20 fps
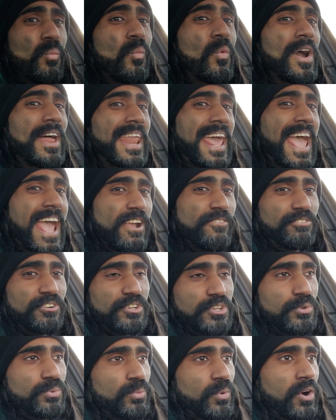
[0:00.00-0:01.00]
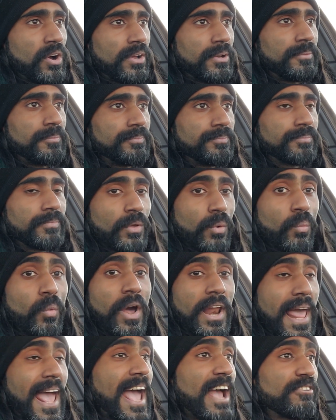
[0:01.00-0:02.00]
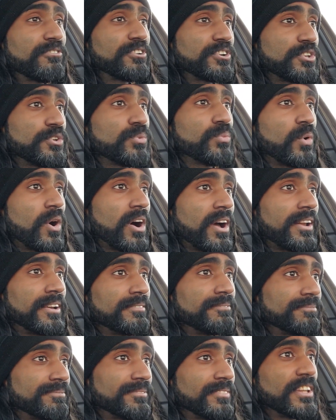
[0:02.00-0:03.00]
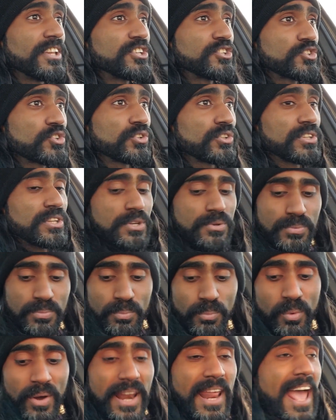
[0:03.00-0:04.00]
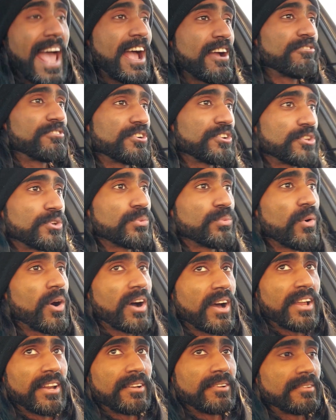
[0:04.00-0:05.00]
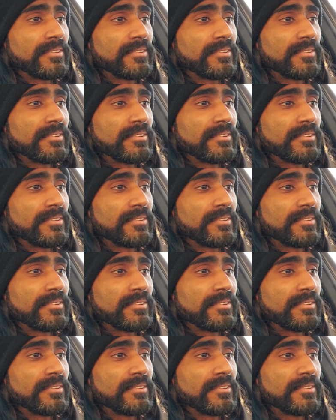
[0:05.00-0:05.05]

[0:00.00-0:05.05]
whatever you want whatever you want literally whatever you want